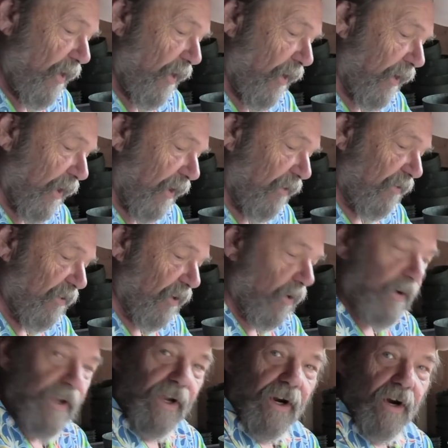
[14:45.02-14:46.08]
Okay,
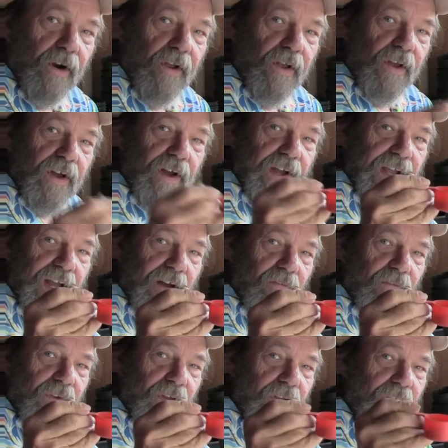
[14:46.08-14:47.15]
so here I
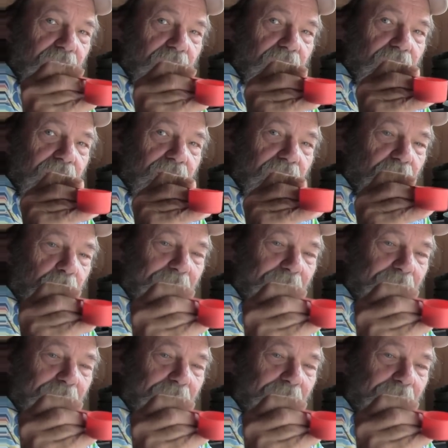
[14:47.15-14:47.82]
have a